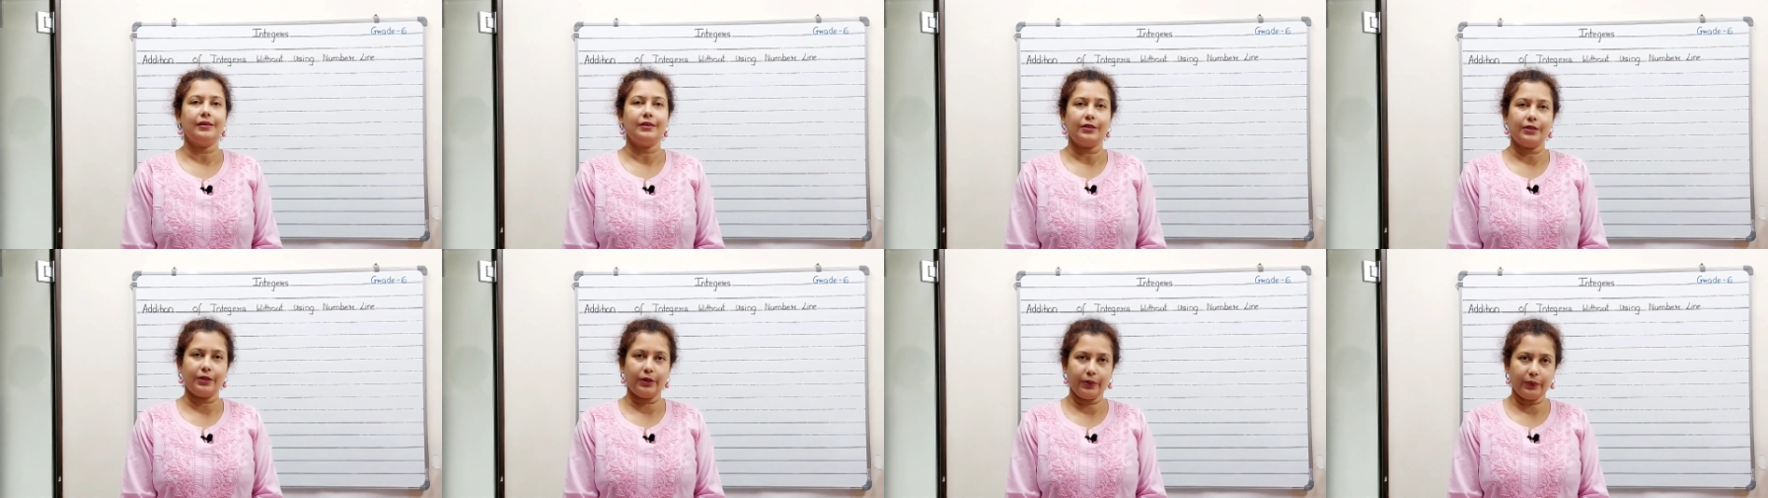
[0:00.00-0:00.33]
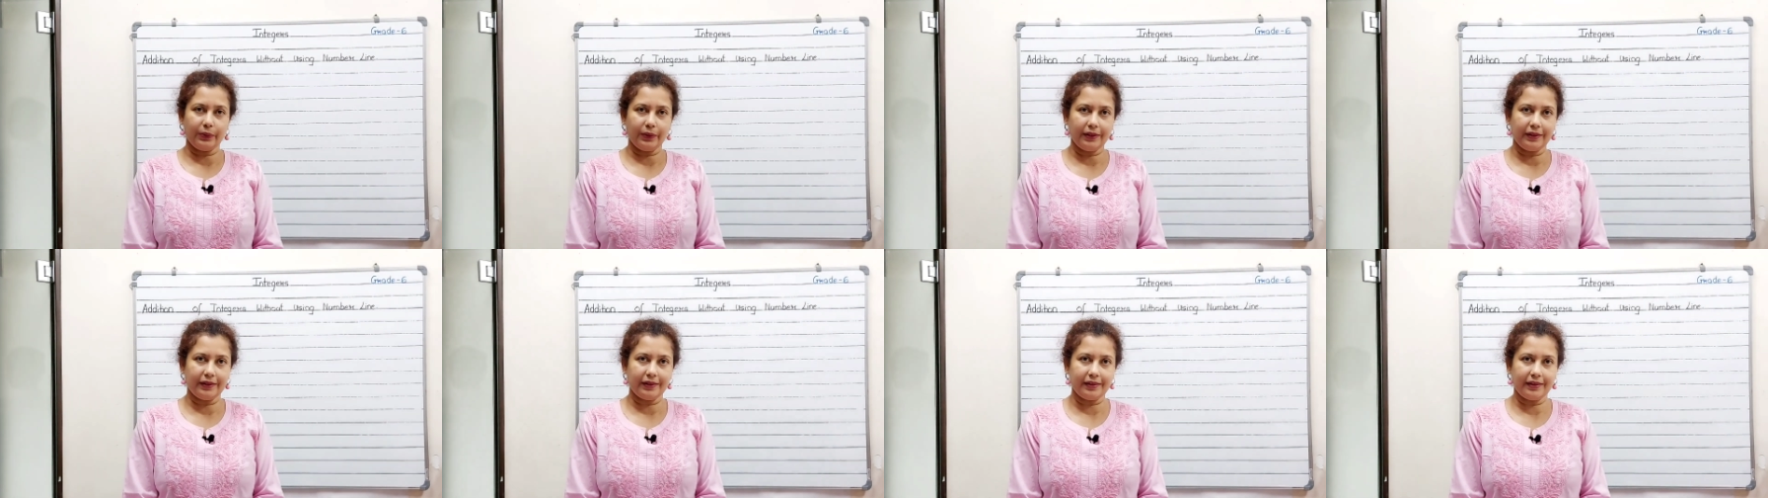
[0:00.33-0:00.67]
See you
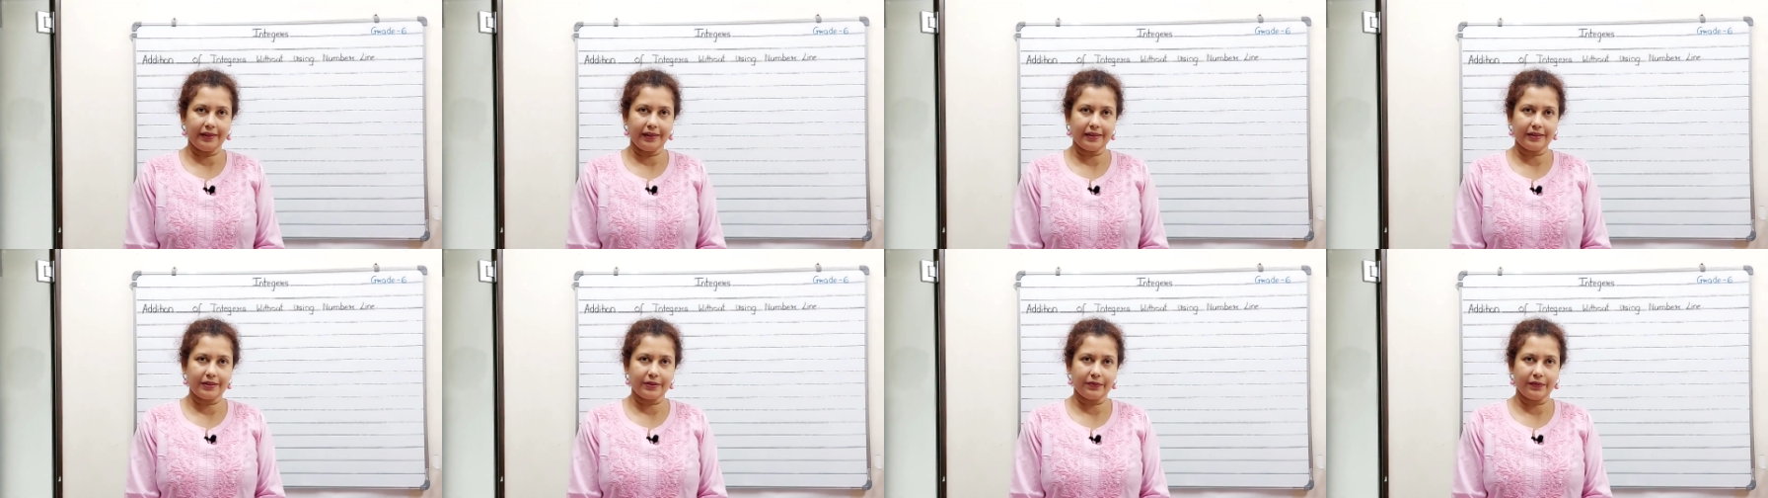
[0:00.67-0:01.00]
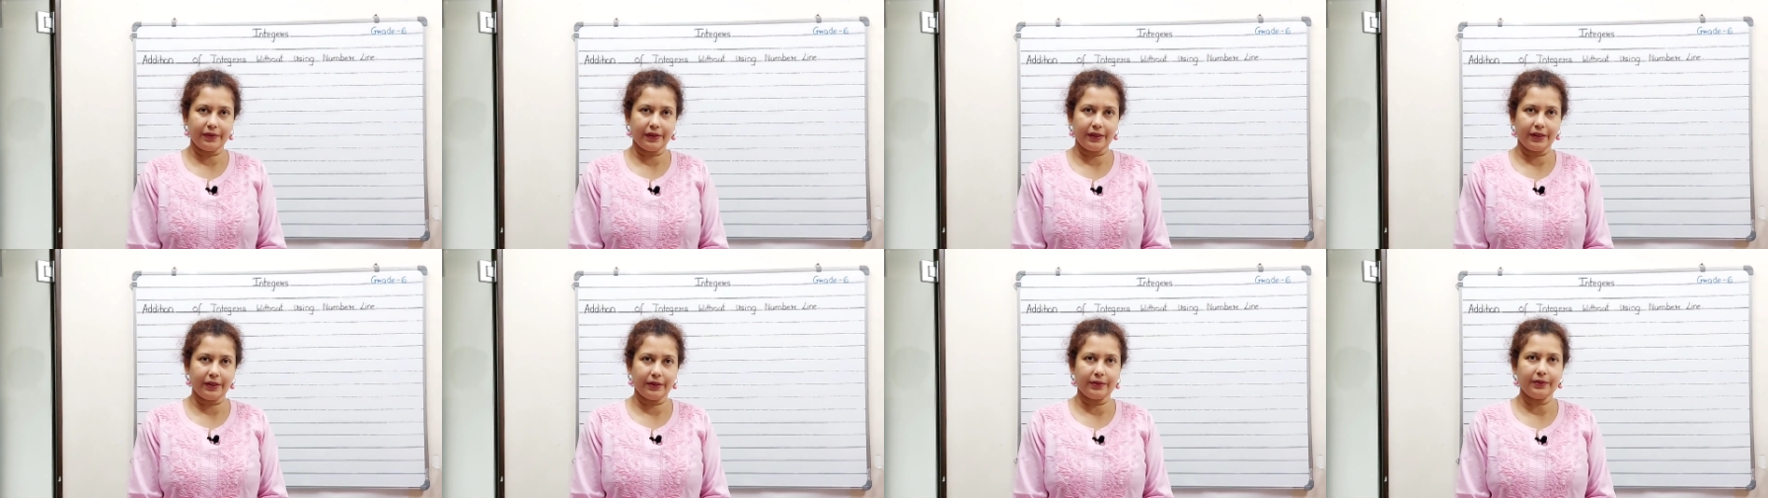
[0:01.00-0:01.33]
in the next
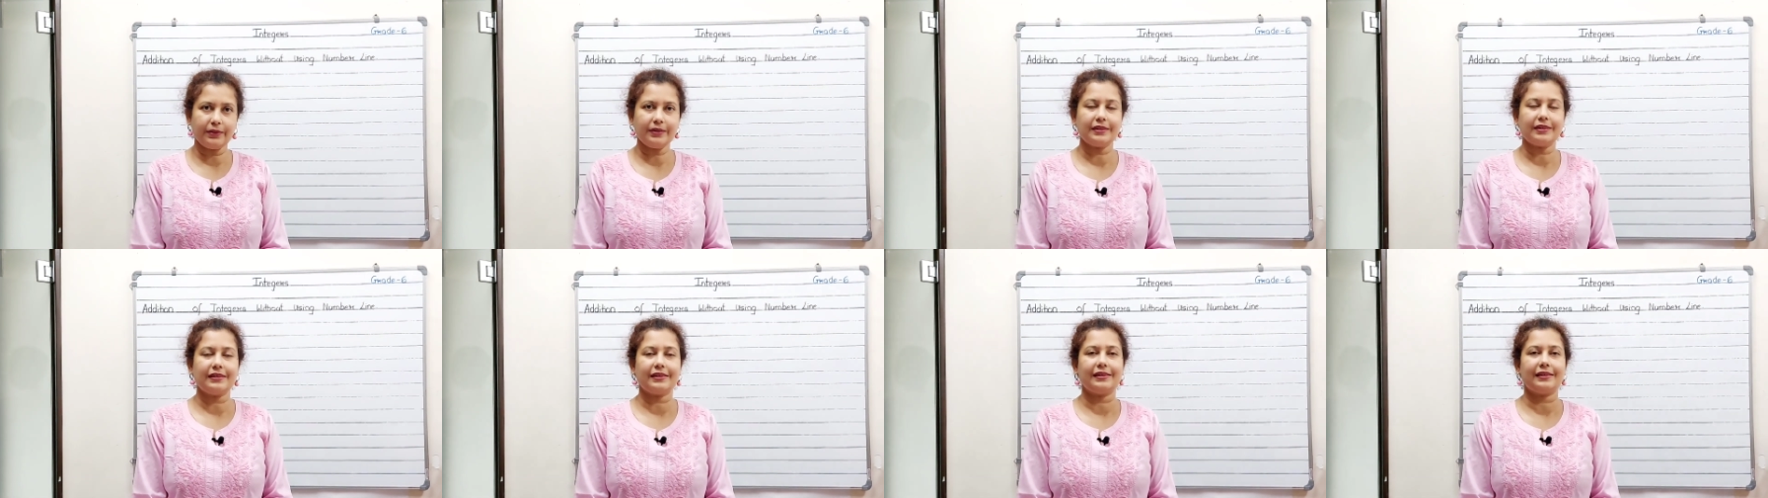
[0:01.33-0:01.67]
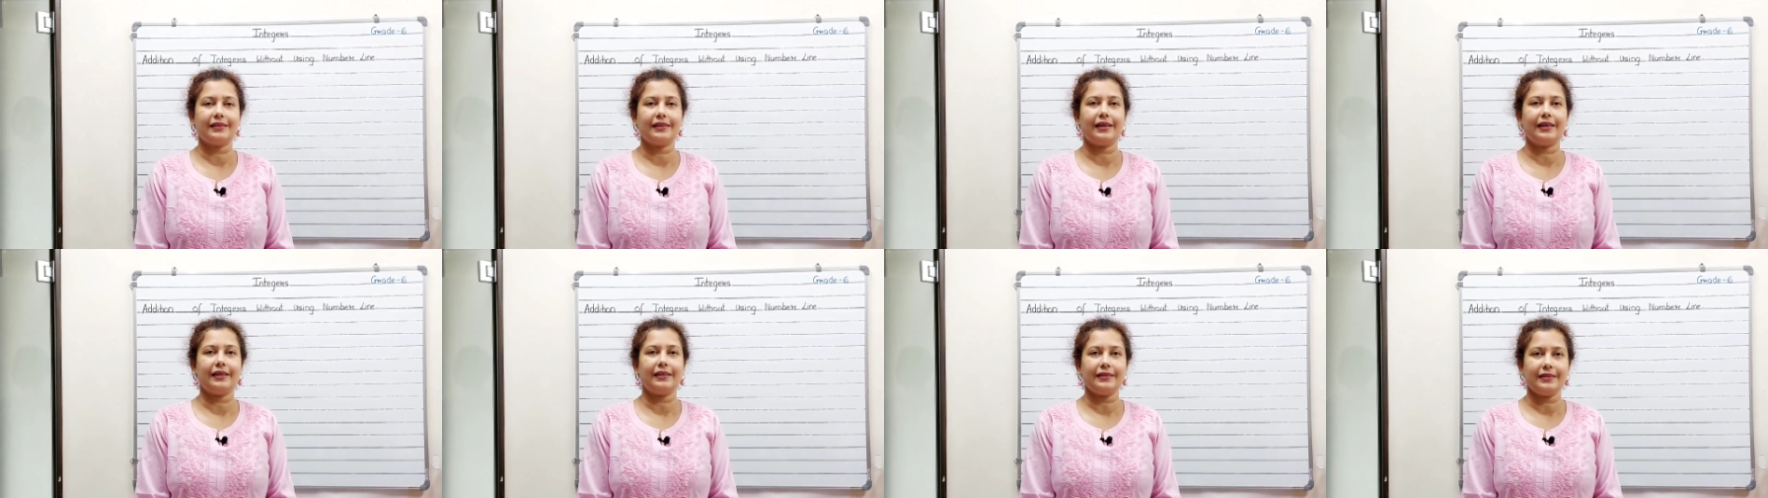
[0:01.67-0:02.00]
video. Till
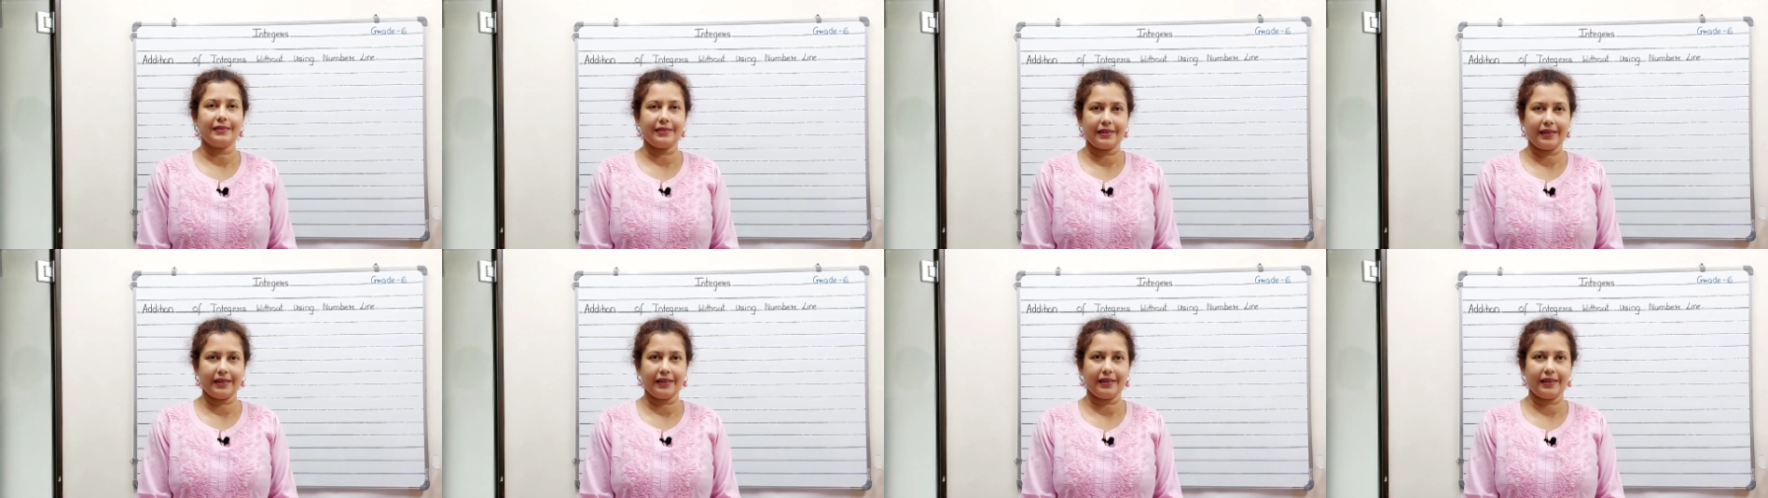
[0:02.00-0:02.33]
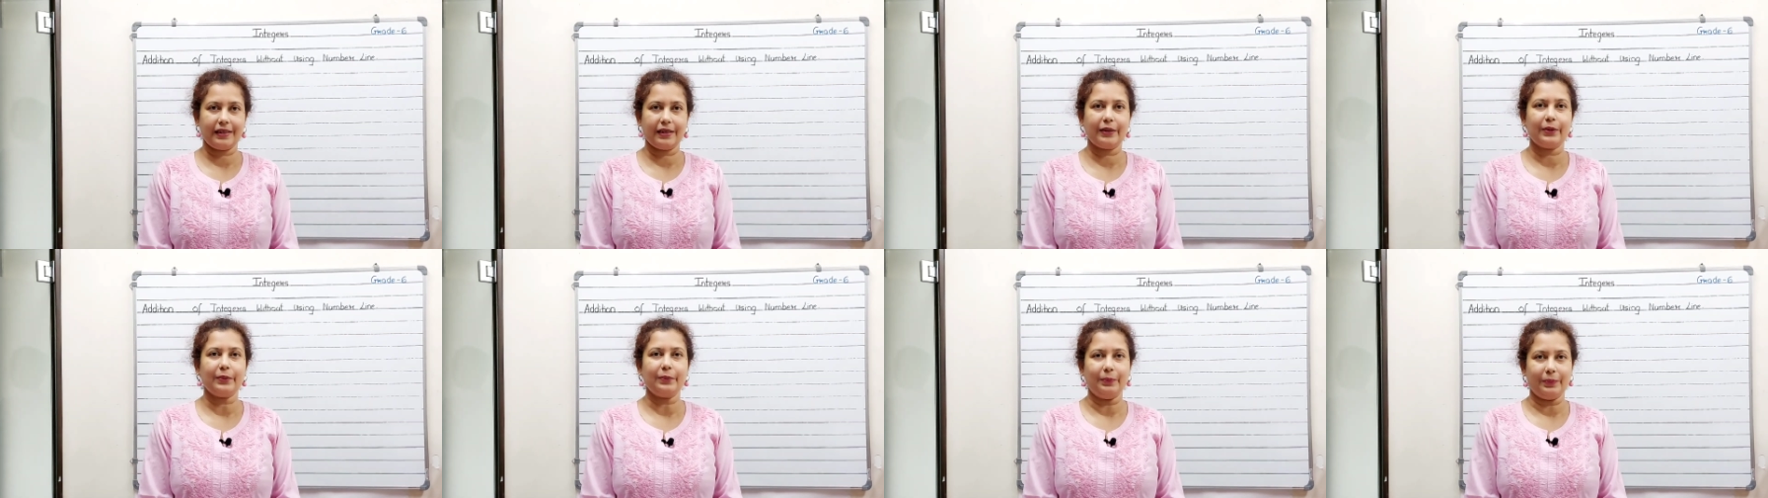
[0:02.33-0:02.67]
then, take
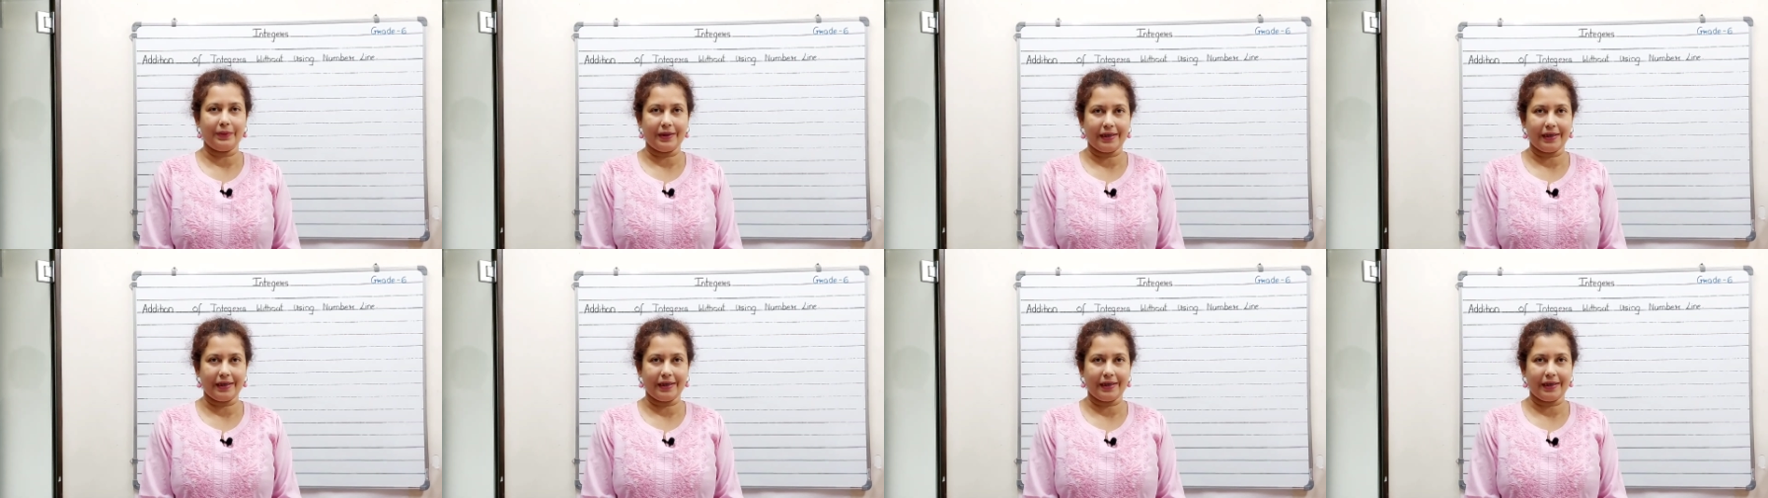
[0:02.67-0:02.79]
care.